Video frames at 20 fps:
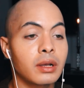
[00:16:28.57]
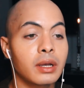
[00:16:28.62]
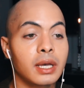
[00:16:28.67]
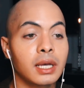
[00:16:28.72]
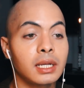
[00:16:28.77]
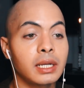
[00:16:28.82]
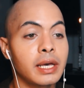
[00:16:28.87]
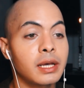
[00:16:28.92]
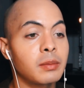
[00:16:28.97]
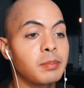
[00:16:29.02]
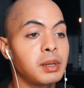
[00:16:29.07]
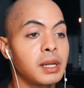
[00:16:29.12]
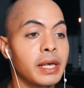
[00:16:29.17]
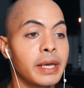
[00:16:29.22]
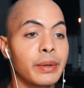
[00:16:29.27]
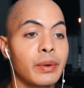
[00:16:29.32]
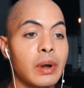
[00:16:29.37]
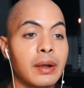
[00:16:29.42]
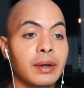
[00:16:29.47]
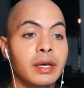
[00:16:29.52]
Kelly at a
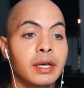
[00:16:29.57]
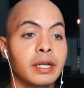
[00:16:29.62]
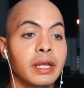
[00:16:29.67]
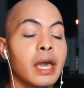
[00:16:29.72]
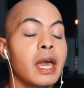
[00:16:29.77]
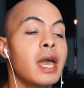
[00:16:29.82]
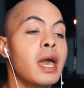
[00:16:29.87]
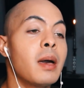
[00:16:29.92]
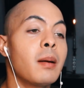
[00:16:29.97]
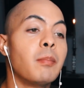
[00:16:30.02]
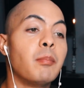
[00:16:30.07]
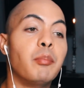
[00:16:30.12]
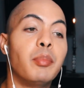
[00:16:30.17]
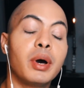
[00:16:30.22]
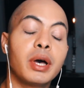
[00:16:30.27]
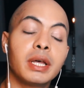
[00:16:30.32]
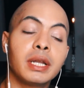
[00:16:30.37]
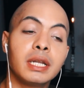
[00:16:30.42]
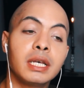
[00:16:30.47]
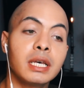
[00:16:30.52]
playground, honey,
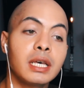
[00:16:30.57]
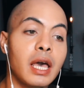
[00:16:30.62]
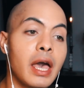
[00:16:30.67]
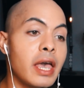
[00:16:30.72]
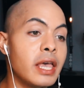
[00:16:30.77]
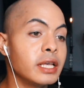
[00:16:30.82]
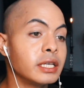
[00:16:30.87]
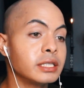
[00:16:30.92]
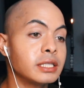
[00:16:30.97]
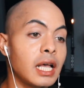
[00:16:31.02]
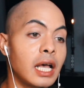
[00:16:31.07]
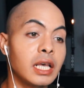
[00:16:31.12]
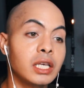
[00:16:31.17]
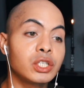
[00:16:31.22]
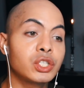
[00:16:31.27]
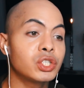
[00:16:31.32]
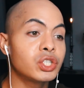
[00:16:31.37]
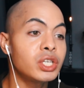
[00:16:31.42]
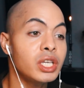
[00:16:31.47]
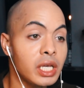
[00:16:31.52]
but
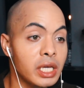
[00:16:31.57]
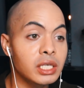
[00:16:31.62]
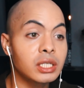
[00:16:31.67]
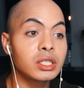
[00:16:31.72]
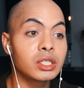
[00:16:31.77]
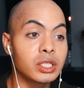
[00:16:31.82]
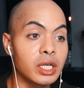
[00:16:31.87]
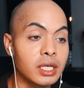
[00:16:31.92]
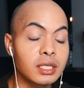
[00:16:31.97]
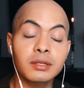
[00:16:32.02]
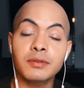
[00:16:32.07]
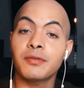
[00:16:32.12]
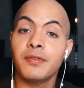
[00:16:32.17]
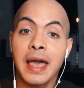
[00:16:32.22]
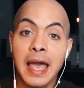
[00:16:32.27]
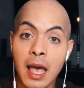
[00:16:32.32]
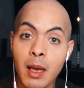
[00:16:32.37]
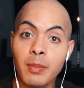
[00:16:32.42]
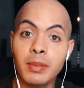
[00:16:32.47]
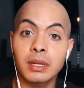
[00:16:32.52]
she is just
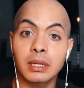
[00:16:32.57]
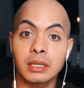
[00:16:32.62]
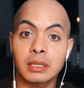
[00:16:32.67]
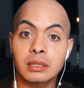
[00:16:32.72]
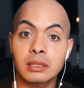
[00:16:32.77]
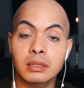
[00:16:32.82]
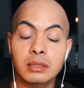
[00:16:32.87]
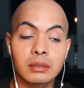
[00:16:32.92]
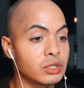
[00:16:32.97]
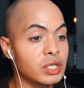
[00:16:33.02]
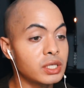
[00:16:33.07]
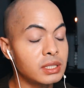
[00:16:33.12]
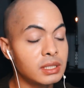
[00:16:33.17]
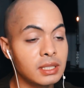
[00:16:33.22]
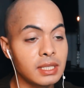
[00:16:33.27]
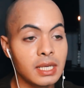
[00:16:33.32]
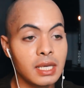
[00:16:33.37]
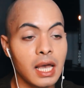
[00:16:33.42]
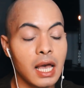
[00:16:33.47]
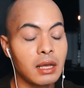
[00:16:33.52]
fabulous. Just
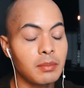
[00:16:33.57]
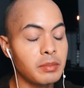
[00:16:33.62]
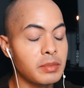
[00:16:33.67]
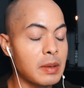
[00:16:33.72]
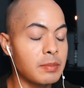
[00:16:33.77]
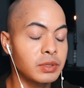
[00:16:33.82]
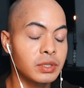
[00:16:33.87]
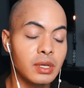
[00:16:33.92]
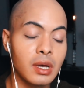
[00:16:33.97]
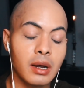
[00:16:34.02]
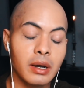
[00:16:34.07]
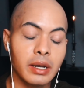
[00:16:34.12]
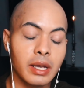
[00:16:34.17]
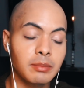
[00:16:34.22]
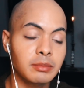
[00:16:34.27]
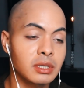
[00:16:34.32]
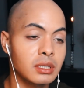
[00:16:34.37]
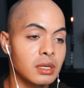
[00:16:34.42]
saying, I'm sorry.